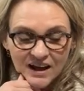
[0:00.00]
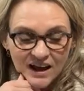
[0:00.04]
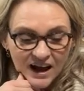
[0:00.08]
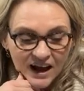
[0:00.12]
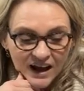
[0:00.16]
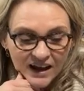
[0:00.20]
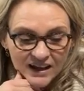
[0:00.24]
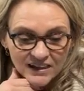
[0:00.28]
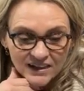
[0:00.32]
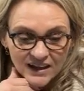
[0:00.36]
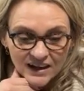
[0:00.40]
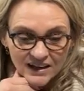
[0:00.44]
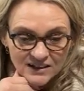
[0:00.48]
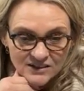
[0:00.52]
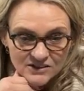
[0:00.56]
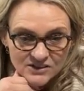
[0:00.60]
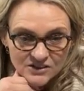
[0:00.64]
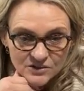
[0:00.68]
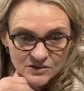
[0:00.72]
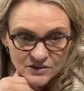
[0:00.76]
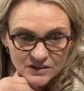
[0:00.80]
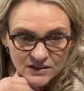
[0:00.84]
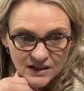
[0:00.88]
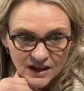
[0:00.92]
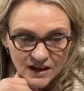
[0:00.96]
I like
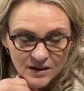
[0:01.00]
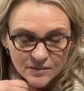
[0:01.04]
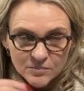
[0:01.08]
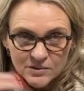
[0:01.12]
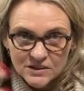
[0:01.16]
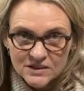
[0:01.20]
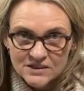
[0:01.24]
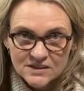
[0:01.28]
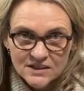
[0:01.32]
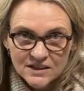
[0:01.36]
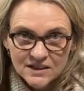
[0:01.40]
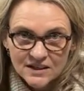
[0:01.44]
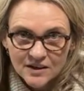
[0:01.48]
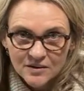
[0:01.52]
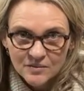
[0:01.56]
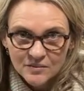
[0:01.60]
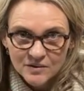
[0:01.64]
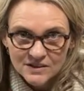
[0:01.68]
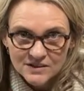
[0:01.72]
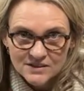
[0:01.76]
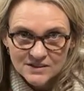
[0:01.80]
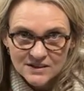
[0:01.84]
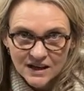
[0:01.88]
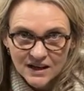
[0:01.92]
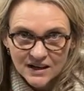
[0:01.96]
doing that because then I'm
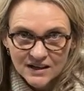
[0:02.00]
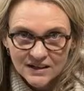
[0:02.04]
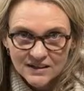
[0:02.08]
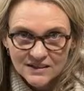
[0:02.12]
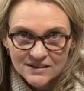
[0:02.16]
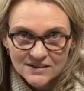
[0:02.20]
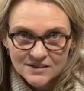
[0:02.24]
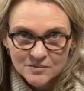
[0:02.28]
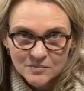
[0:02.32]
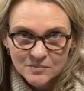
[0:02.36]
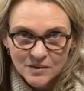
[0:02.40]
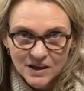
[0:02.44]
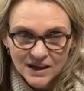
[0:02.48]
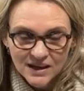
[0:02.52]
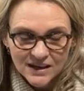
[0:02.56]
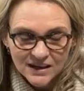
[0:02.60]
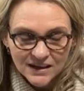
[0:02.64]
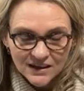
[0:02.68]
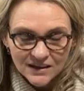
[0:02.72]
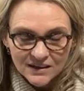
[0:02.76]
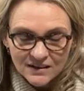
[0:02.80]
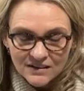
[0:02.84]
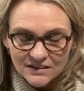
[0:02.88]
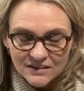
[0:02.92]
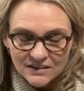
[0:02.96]
excited to make
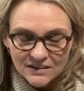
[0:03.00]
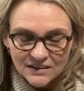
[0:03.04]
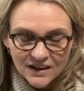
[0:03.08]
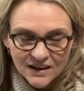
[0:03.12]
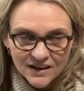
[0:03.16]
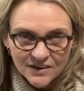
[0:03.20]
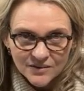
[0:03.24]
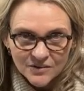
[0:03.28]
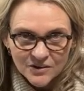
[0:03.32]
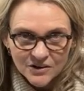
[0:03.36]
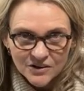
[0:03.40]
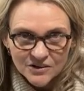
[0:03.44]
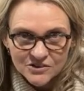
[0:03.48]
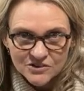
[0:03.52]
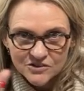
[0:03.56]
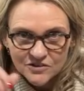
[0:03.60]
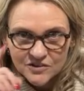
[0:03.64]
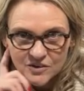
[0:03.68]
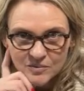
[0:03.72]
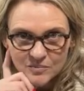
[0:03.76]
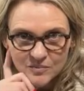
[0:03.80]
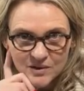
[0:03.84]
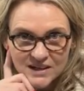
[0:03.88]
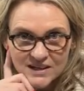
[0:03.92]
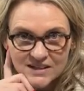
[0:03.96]
it, and that works for
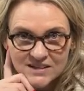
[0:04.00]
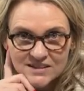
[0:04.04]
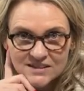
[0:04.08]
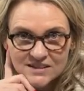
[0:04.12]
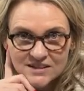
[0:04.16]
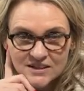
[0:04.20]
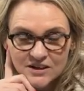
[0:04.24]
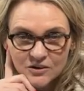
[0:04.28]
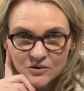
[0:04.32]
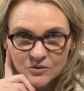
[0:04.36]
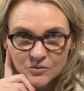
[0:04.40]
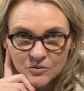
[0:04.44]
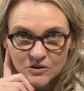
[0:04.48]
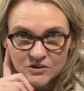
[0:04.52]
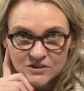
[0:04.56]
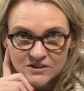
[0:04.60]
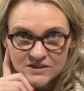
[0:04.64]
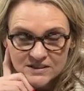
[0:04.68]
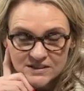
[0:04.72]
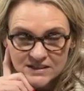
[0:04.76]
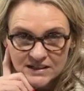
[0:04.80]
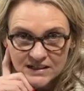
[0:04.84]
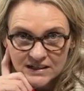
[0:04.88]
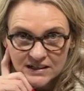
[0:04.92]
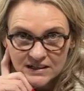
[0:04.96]
me. So we'll
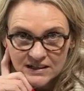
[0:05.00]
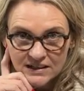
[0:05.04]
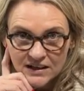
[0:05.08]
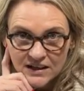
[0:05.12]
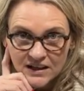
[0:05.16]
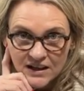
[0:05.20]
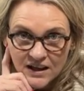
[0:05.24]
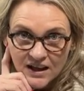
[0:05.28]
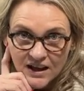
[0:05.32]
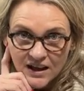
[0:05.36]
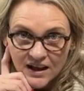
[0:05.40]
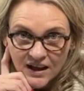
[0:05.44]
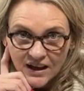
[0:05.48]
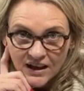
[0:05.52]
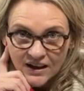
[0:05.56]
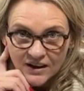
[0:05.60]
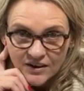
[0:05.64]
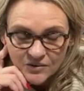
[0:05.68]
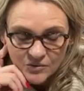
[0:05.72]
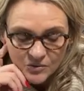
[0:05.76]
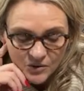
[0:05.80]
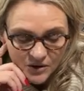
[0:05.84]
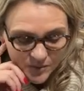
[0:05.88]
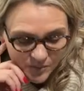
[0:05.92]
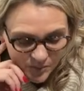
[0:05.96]
see
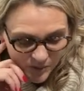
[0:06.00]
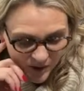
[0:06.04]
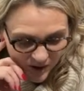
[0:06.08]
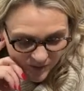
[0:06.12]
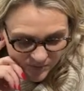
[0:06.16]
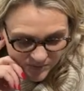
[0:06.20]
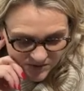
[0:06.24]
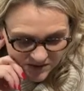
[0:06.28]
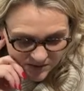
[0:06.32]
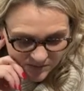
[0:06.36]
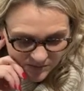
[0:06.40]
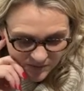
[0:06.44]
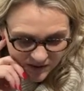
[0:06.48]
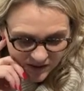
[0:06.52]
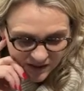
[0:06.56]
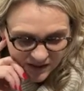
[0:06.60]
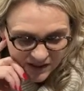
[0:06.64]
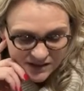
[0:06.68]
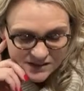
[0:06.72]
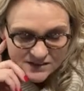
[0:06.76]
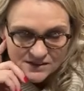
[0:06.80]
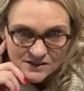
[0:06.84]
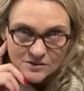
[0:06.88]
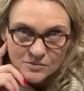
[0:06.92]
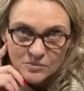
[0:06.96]
what pops in my
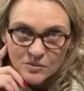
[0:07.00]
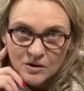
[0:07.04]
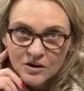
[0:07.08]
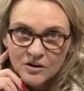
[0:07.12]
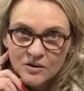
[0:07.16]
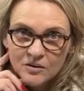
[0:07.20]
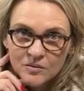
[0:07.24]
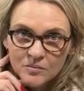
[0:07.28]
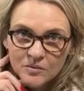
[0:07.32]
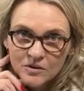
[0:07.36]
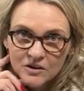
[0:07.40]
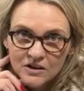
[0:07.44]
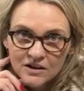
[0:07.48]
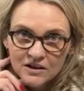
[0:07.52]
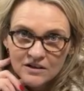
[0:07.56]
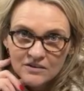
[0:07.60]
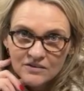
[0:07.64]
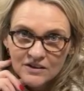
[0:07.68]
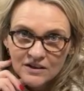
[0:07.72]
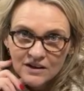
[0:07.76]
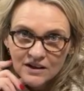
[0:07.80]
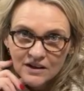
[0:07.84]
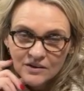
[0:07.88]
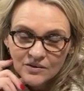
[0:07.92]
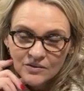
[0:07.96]
head tomorrow morning
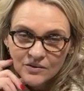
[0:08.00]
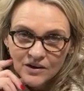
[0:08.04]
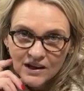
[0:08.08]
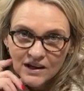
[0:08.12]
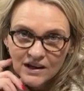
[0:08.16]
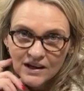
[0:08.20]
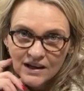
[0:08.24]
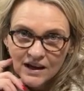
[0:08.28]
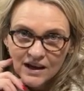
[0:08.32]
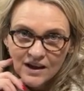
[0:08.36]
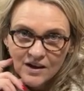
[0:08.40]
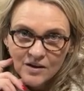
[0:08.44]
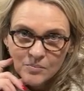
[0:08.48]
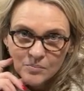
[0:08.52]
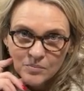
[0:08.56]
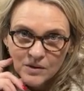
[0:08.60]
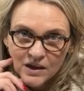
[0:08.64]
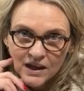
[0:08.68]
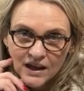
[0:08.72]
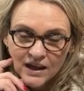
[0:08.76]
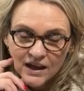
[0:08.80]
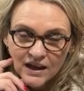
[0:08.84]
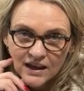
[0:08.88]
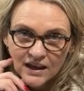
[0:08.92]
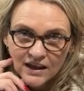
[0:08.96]
when I wake up,
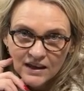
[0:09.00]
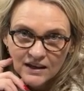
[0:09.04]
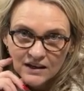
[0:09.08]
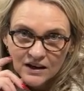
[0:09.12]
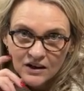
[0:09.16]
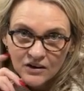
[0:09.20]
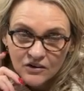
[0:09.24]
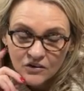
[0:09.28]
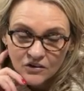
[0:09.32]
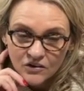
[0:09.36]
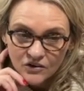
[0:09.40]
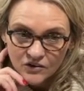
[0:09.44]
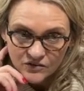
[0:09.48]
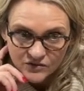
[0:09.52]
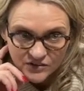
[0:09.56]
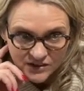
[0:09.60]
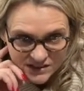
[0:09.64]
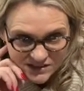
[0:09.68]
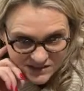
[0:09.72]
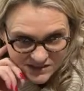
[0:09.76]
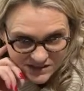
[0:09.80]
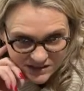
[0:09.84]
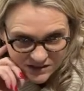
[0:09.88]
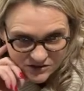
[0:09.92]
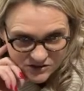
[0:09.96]
and I'll hopefully
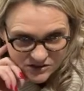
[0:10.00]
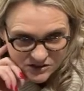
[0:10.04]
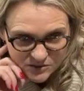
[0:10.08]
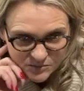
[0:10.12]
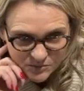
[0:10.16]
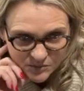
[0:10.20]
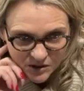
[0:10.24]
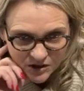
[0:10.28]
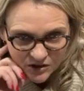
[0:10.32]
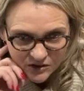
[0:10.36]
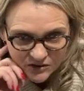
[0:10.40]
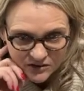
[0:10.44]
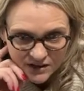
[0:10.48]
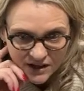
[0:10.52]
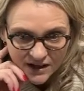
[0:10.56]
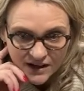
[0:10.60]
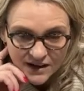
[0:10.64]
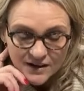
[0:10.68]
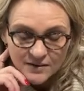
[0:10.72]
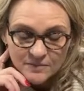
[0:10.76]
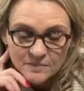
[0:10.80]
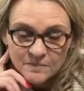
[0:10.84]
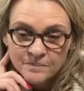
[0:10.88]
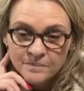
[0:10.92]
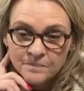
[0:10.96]
see you tomorrow
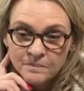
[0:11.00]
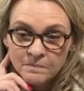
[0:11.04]
night.